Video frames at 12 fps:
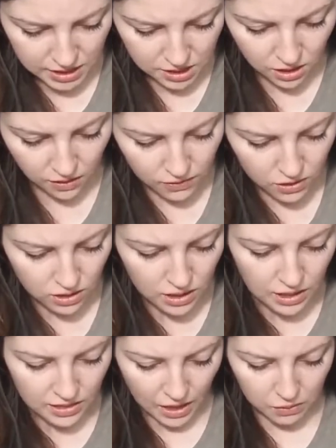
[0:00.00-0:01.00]
this cover.
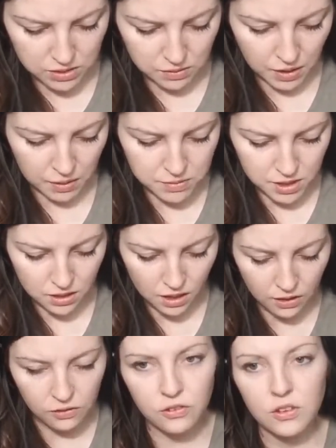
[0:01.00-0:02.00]
That was sometimes
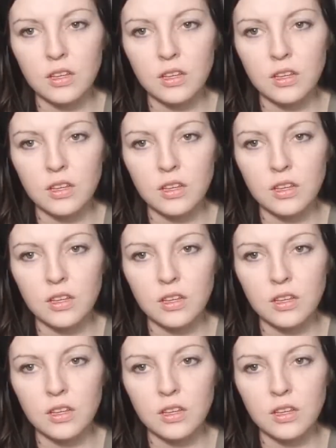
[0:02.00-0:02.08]
enough.